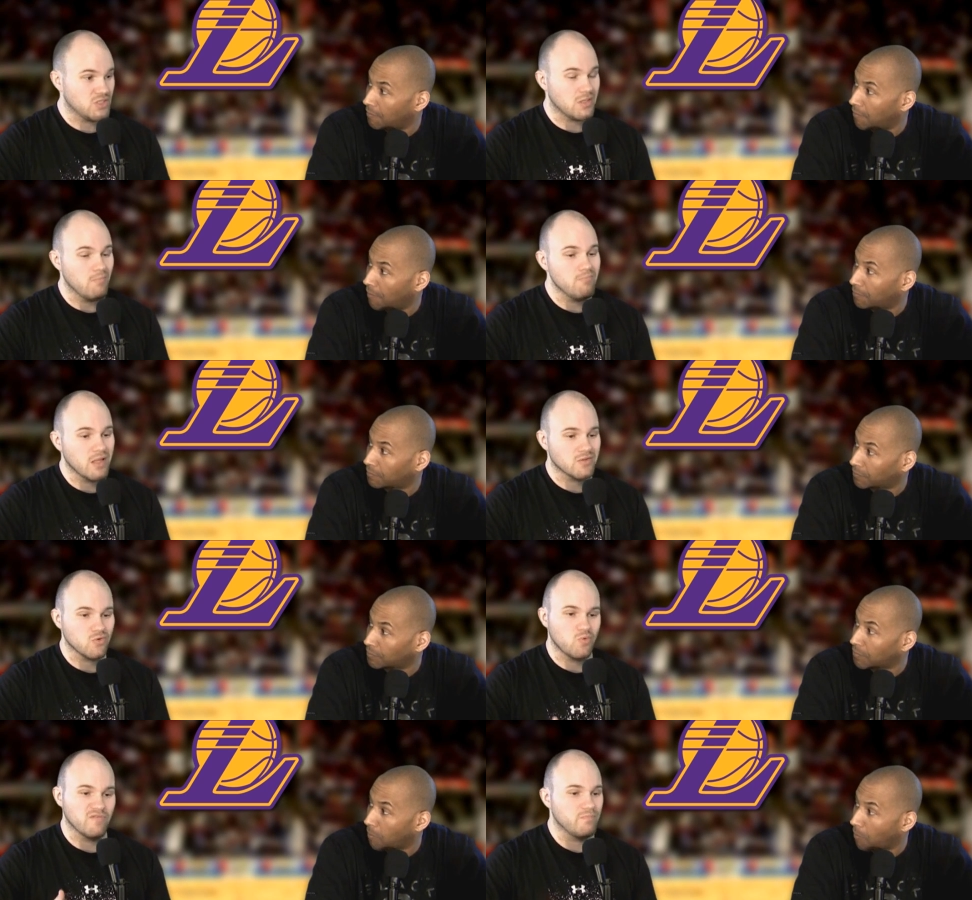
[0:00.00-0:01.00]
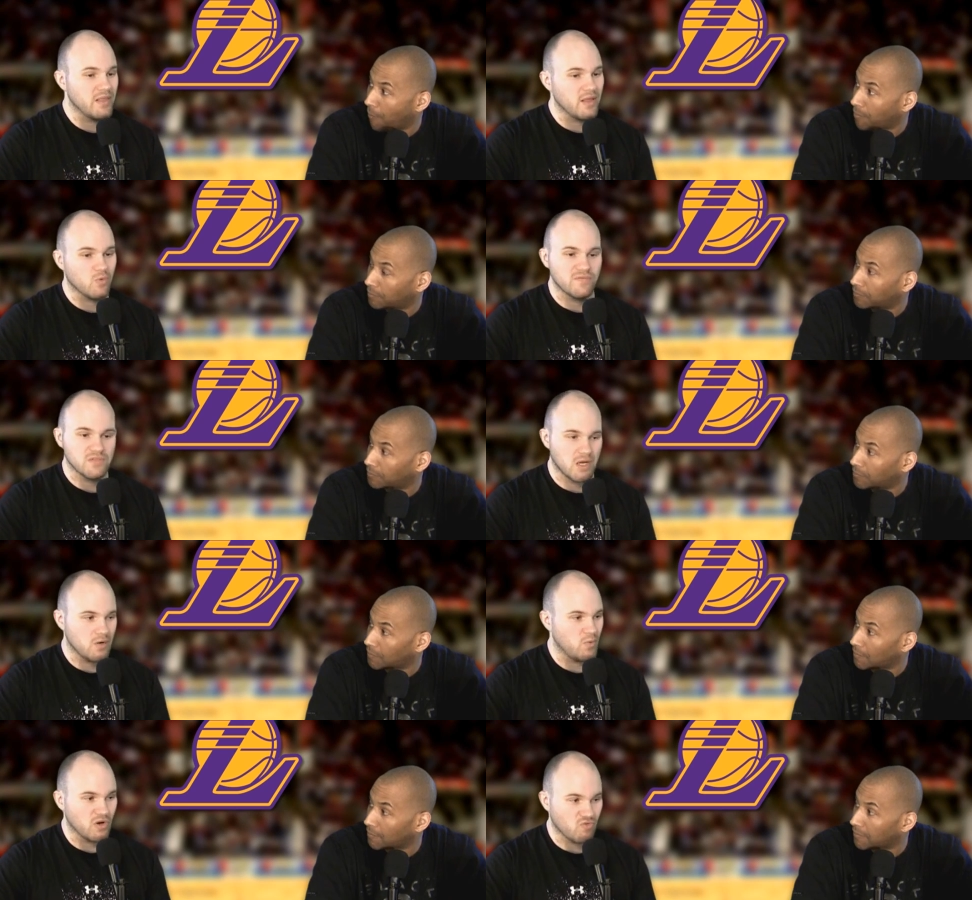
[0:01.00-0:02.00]
Speaker 1: Just the mental. We've been there. We've done
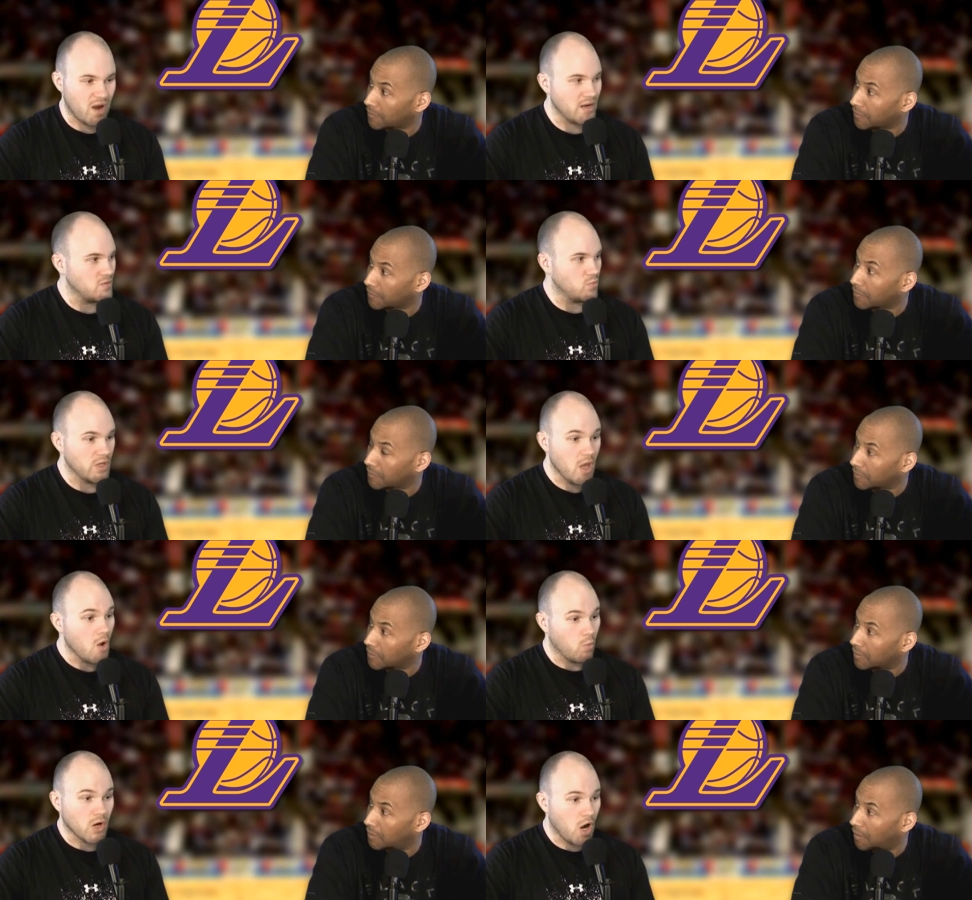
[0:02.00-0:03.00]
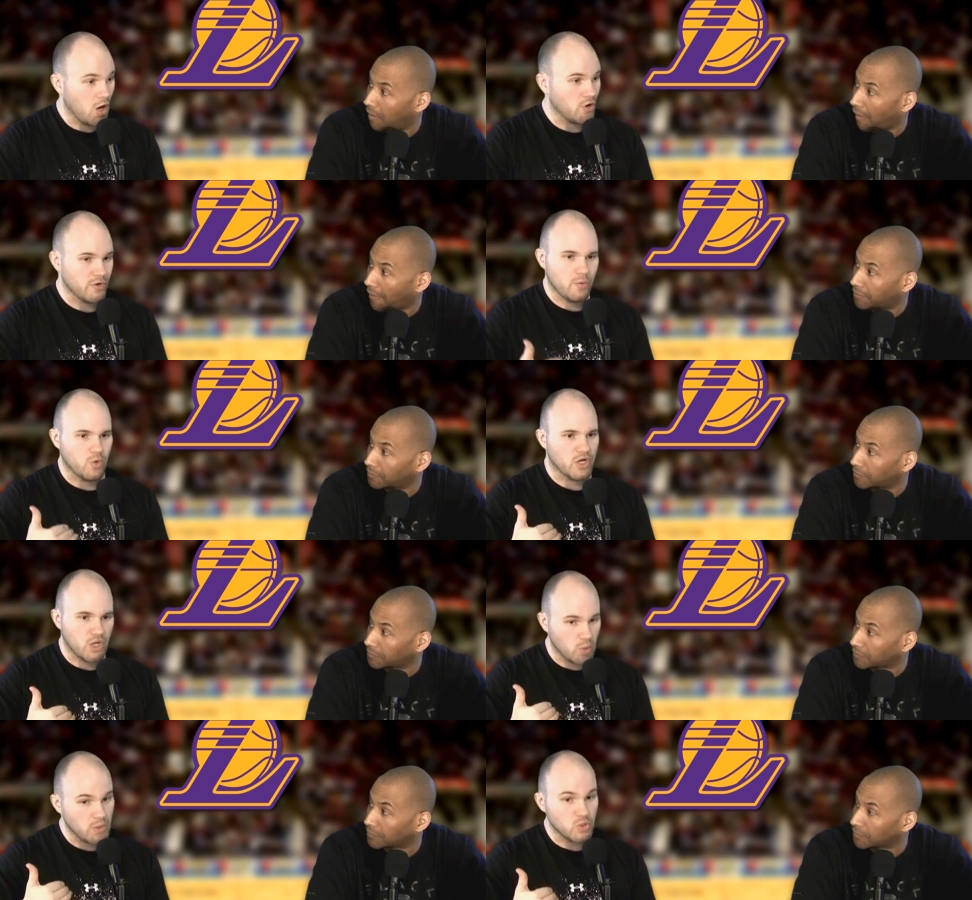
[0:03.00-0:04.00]
it. We're grinding. We're hungry. We're
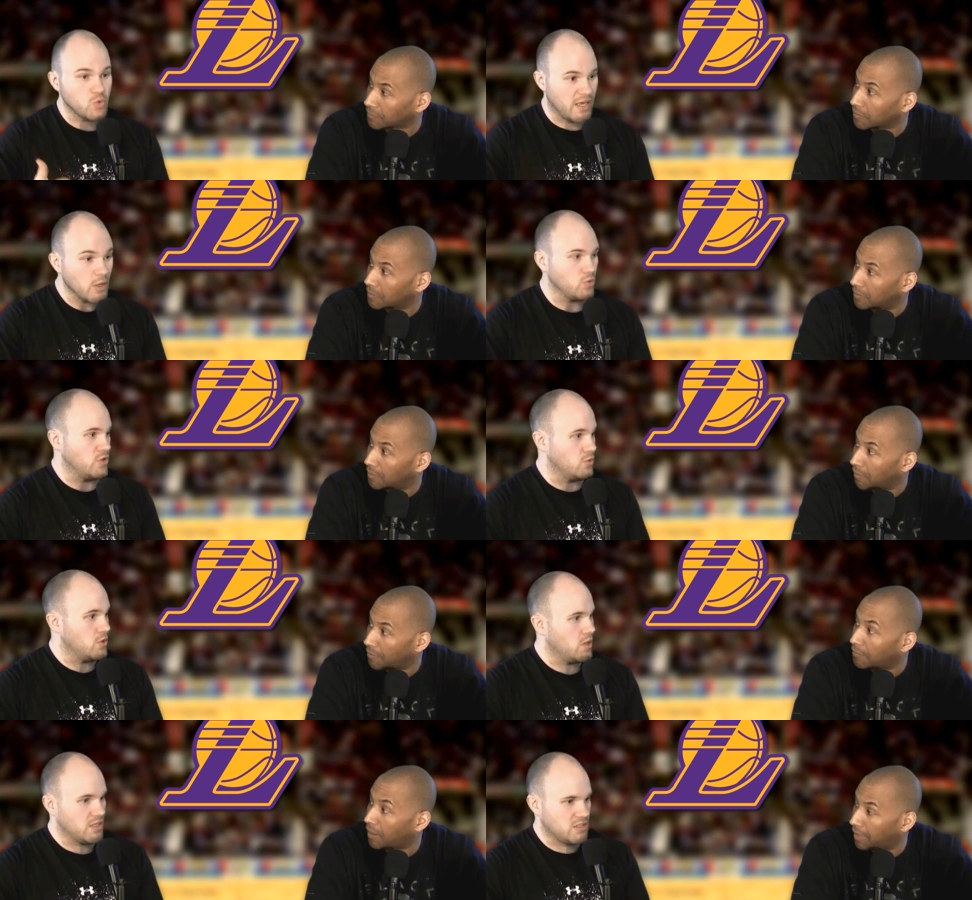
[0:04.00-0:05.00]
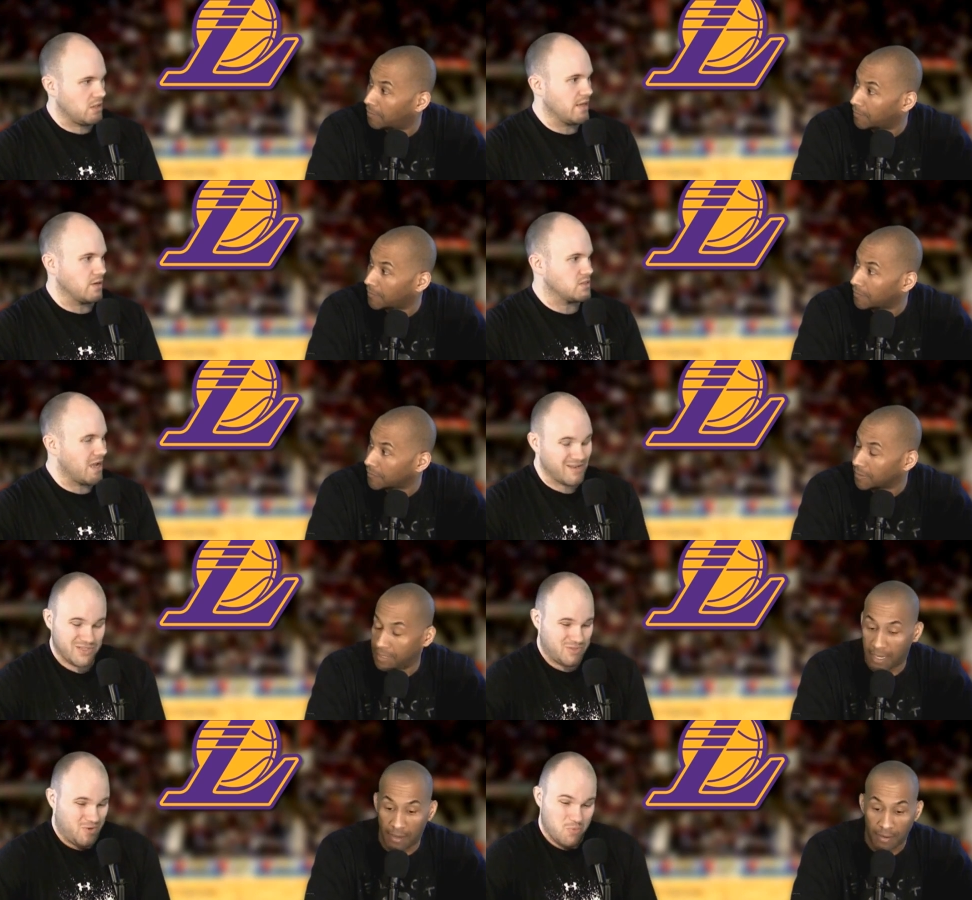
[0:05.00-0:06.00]
going to kill you. Right. It's the Lakers. I just
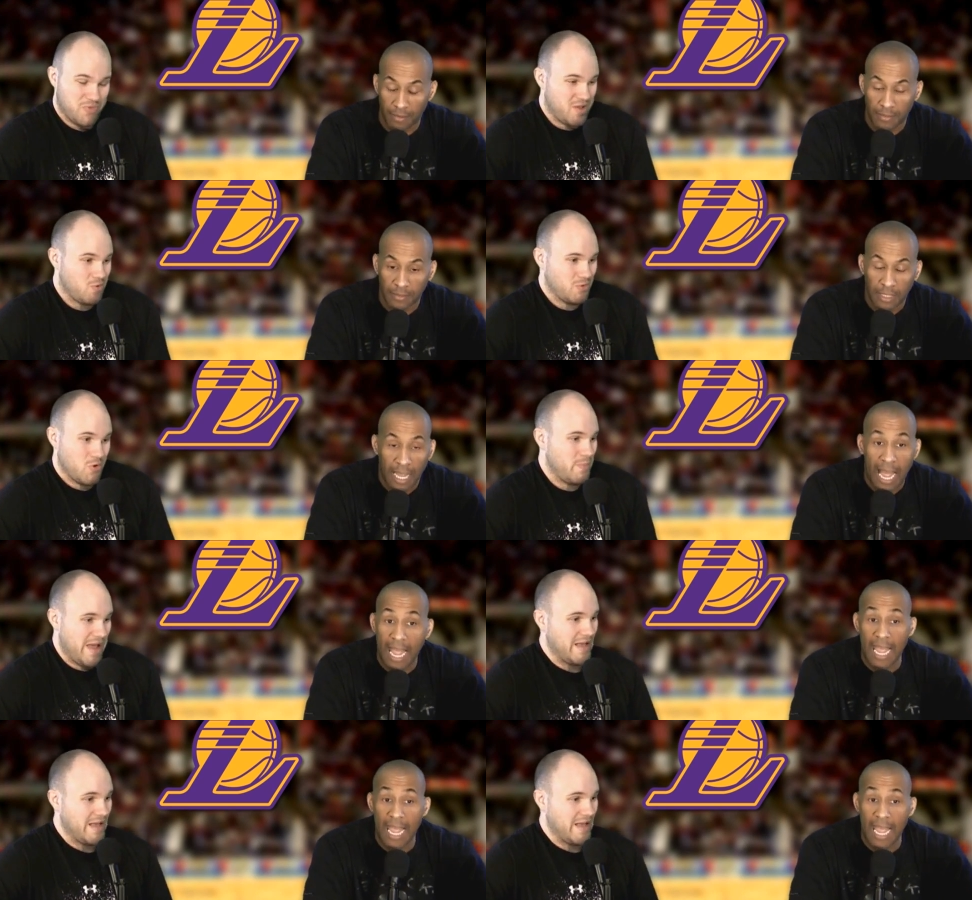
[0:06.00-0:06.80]
don't think Oklahoma